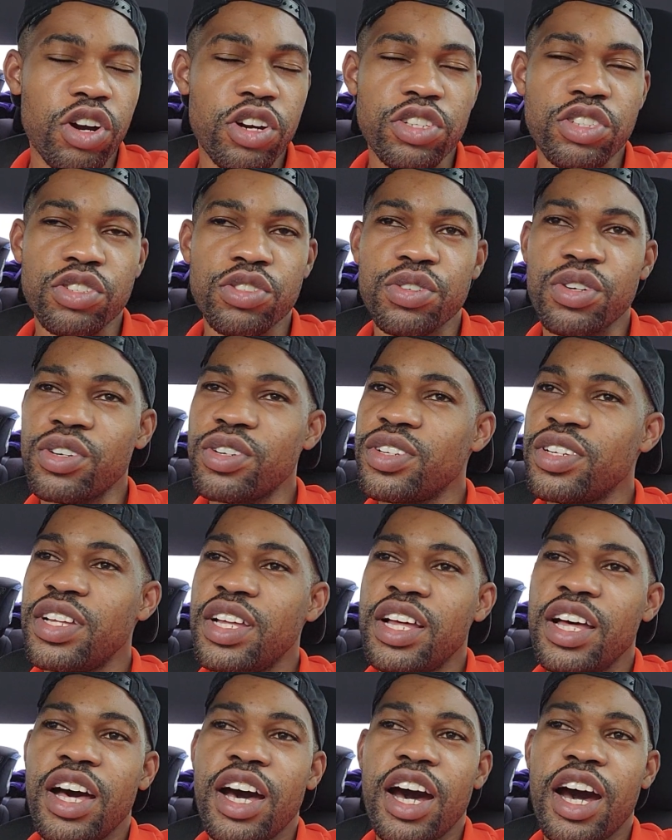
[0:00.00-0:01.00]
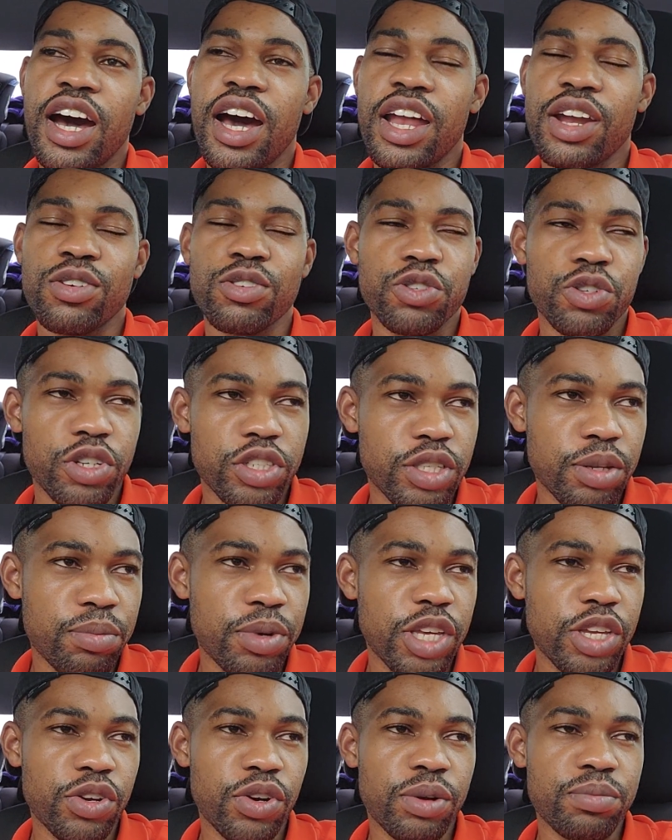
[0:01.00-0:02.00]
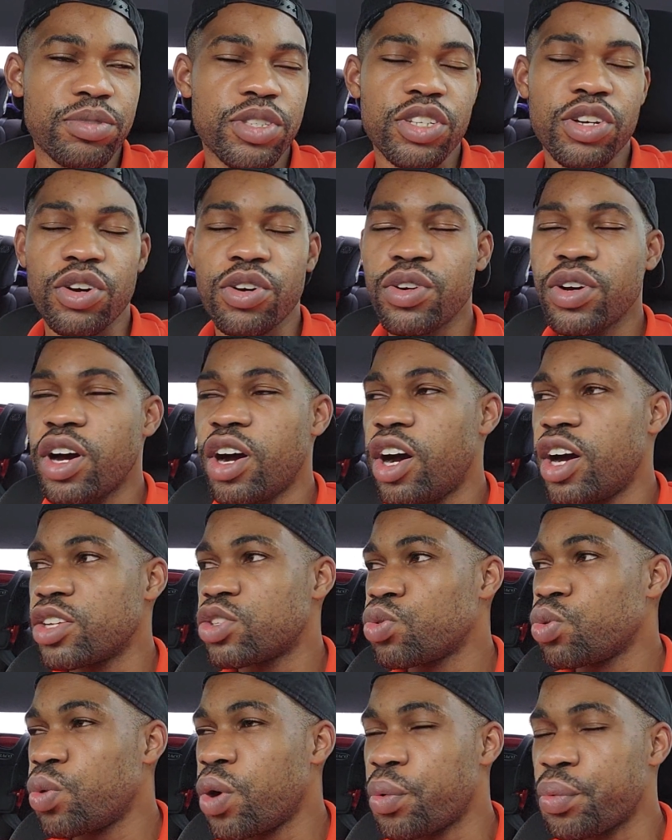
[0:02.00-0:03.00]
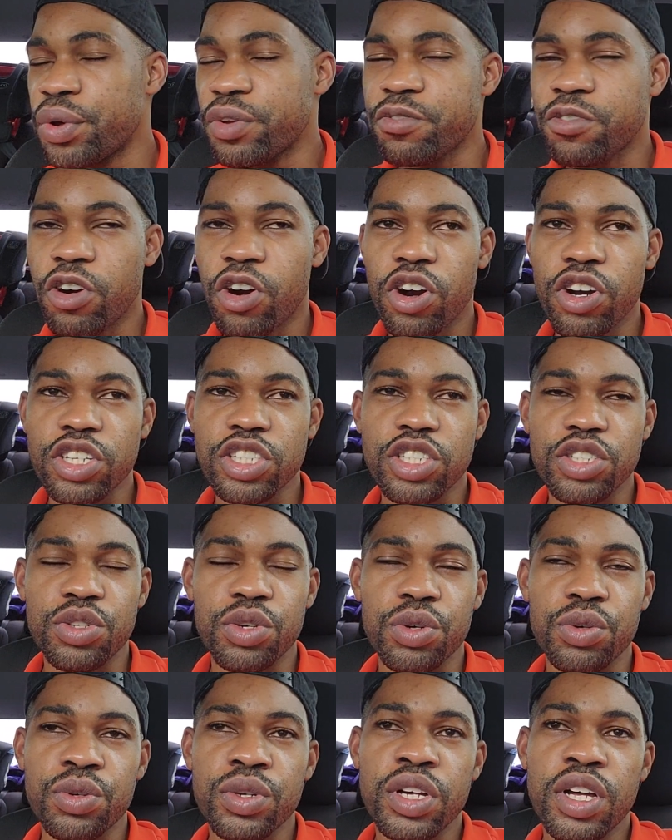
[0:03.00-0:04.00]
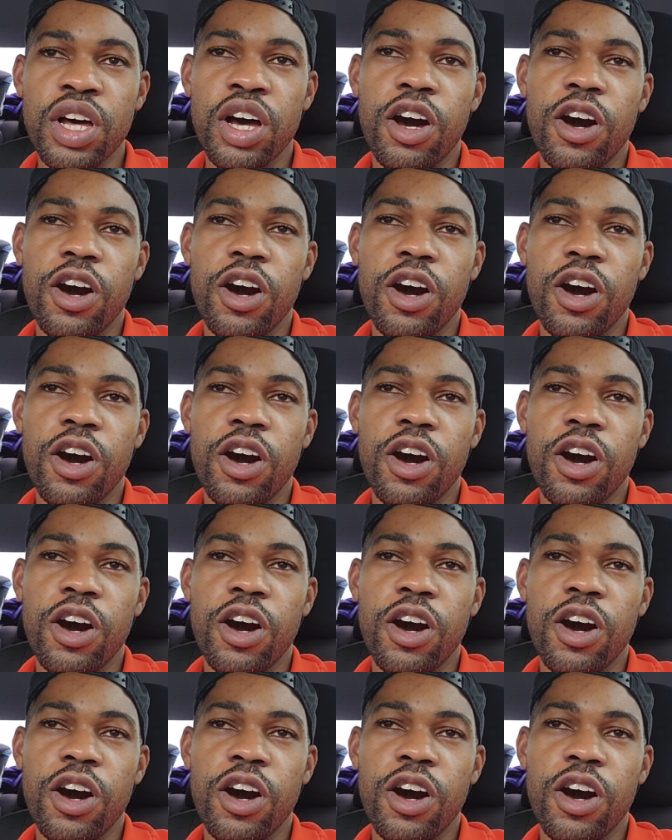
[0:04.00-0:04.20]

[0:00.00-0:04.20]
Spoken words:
Arsenal, I don't trust them in Europe. So 2-1 win for Arsenal.